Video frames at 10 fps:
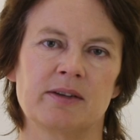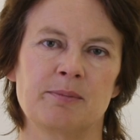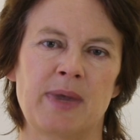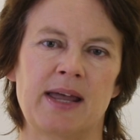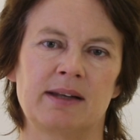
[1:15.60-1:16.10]

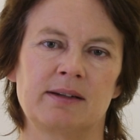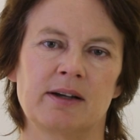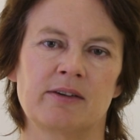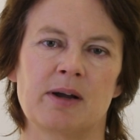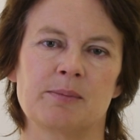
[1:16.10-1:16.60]
that men
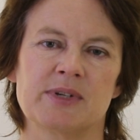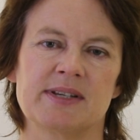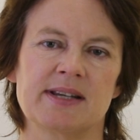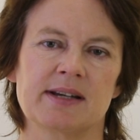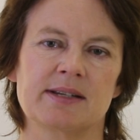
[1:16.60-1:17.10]
are up to
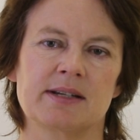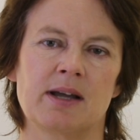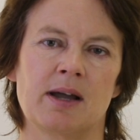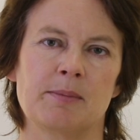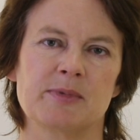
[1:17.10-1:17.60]
six
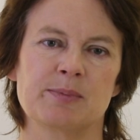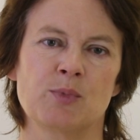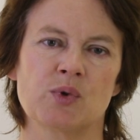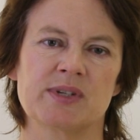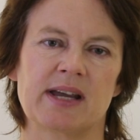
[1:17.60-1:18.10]
times
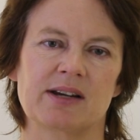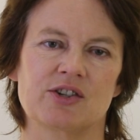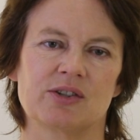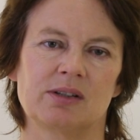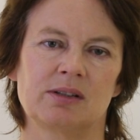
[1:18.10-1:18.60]
more
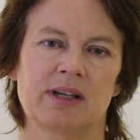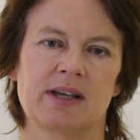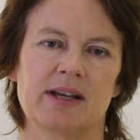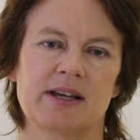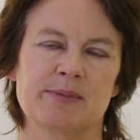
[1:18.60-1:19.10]
sexual,
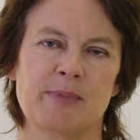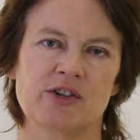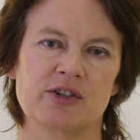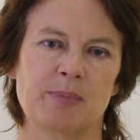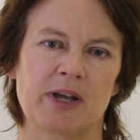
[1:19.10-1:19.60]
as
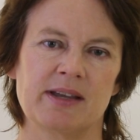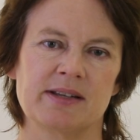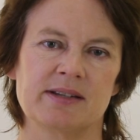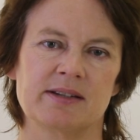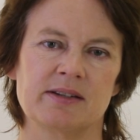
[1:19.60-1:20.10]
measured by the
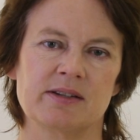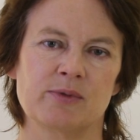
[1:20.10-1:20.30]
incidence of